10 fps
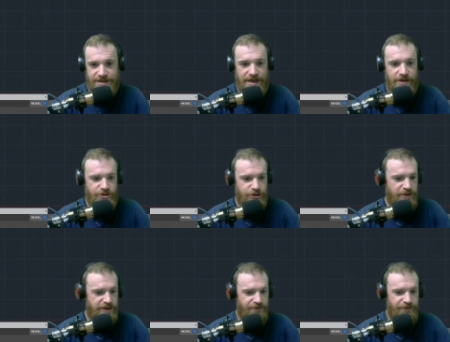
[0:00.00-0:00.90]
out so
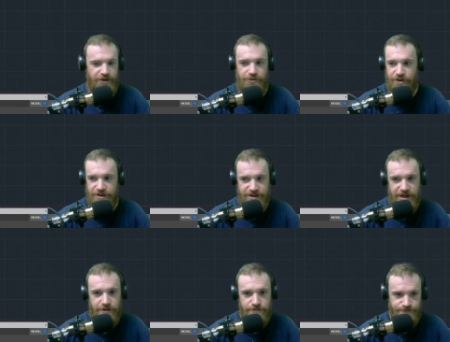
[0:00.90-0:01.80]
we can figure things
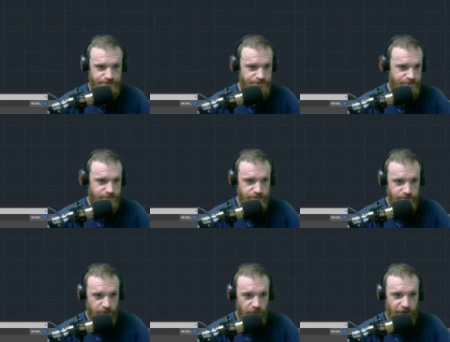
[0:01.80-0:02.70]
out.
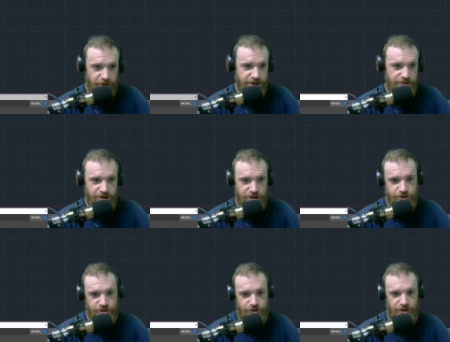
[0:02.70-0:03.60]
First thing we're going to
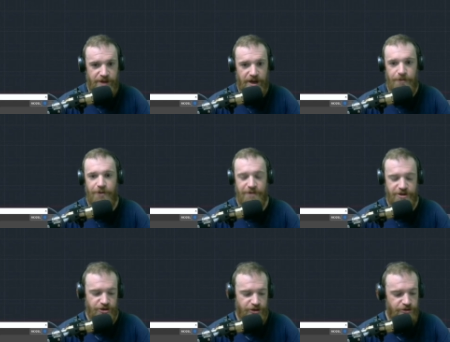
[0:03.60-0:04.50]
do is we're going to make a perfect
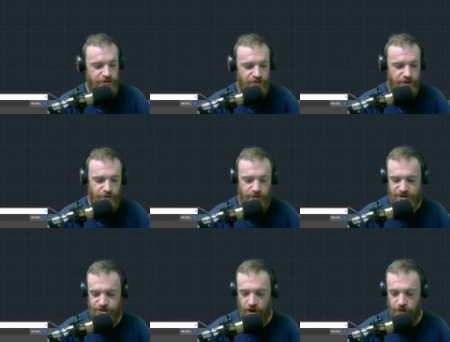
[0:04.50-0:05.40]
circle that
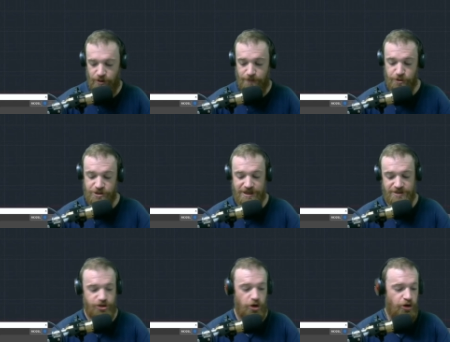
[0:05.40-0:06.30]

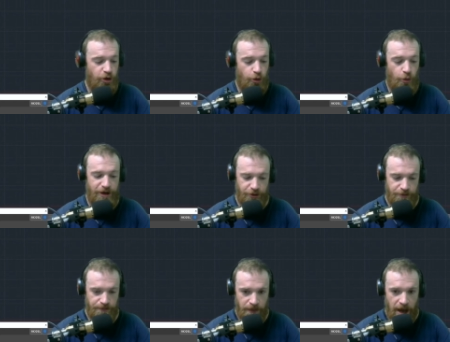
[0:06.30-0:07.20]
represents our
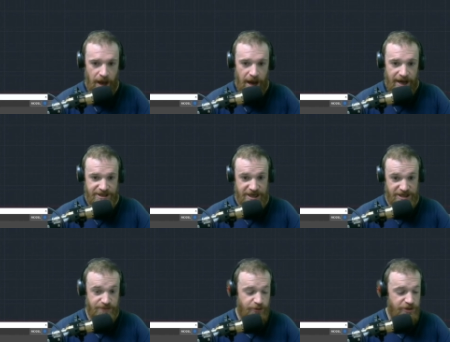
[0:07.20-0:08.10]
equator. It's
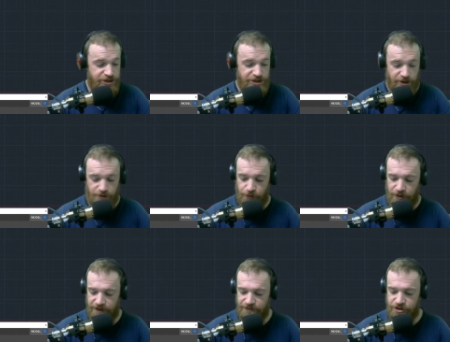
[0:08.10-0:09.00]
asking me where the center
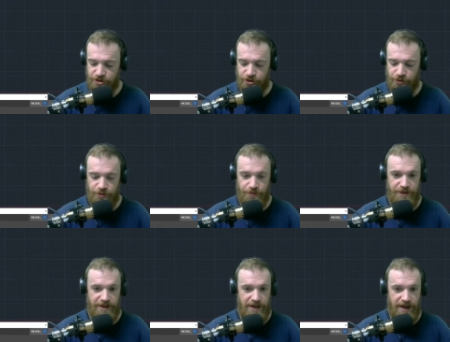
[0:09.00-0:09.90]
point of this circle will
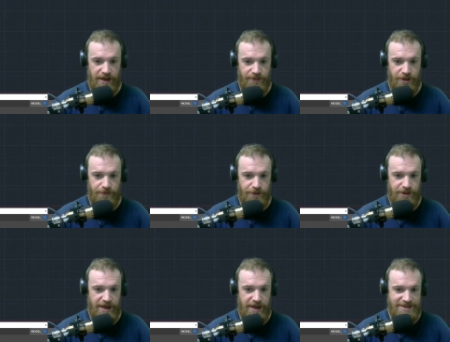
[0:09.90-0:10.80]
be, and I'm going to put
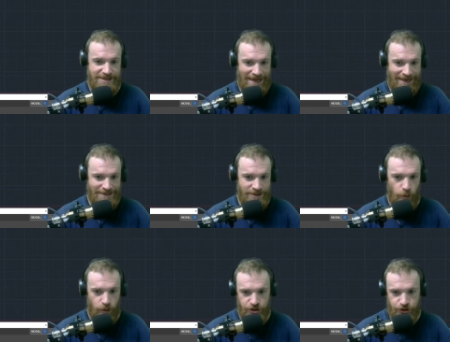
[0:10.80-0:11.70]
it at
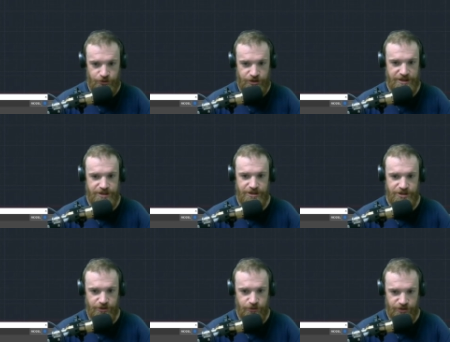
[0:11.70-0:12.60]

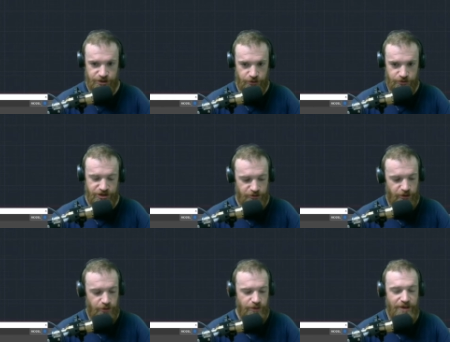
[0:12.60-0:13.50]

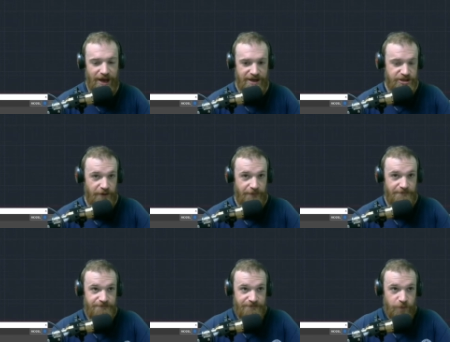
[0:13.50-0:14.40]
10,126,000. That is the
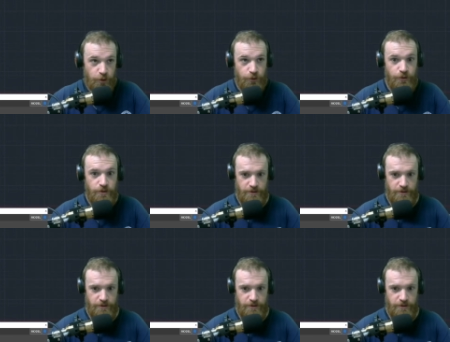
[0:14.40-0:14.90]
full